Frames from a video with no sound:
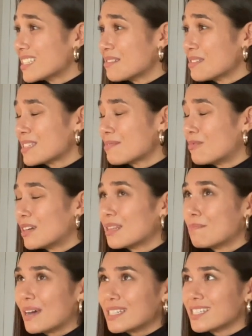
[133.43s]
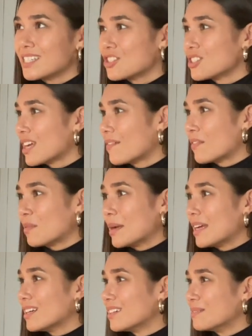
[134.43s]
It was one of the best decisions I've ever
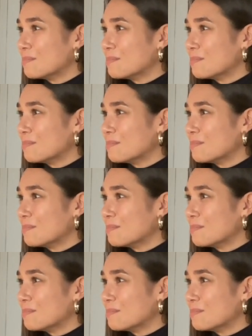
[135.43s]
made.